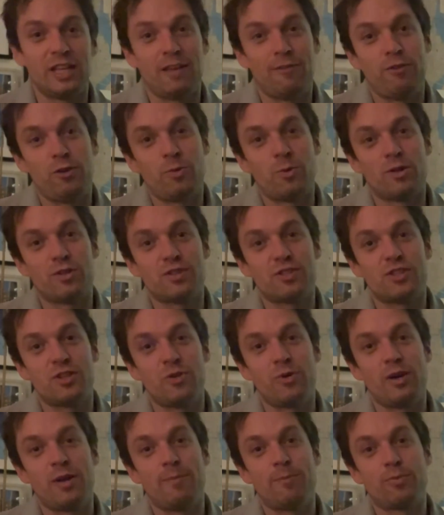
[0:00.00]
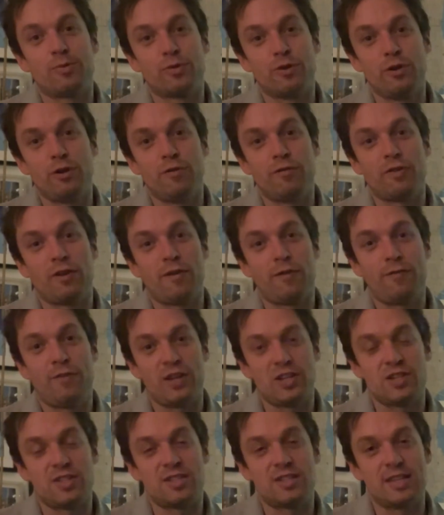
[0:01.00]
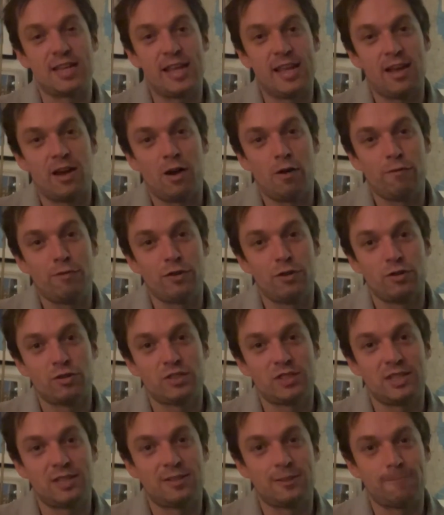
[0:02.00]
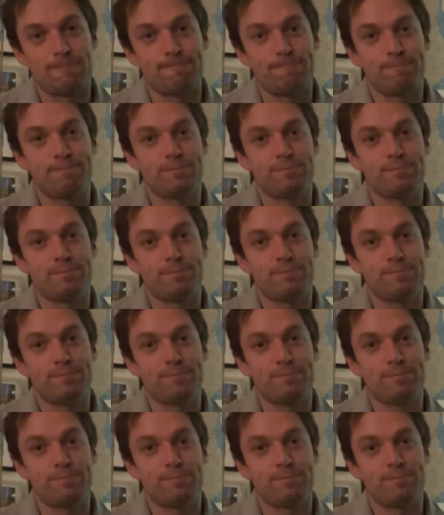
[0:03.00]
if you want to improve efficiency of your system.